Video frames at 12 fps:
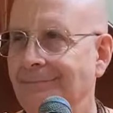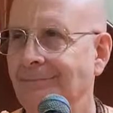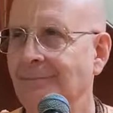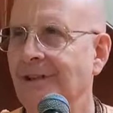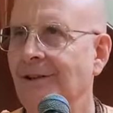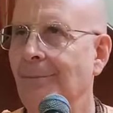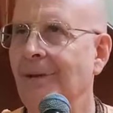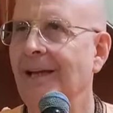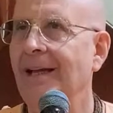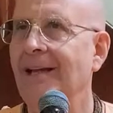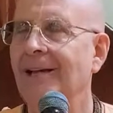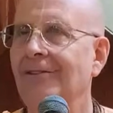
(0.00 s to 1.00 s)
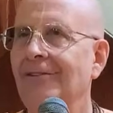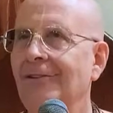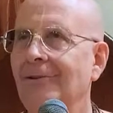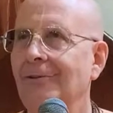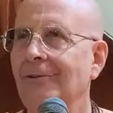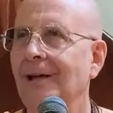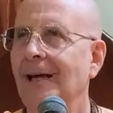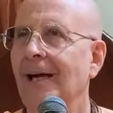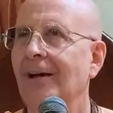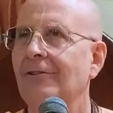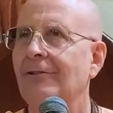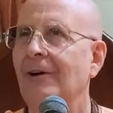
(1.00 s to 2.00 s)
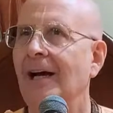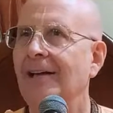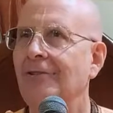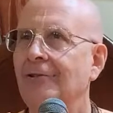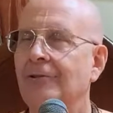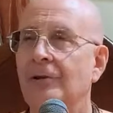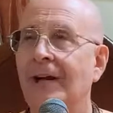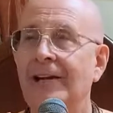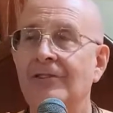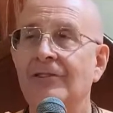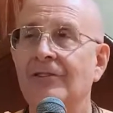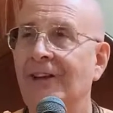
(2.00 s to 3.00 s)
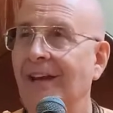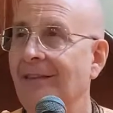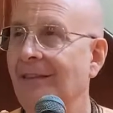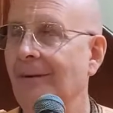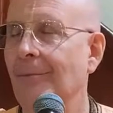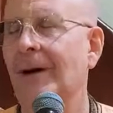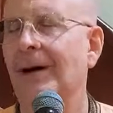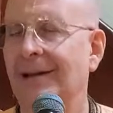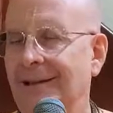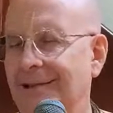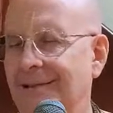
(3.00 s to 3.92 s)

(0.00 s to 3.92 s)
We are beginning to try to transcend the mind,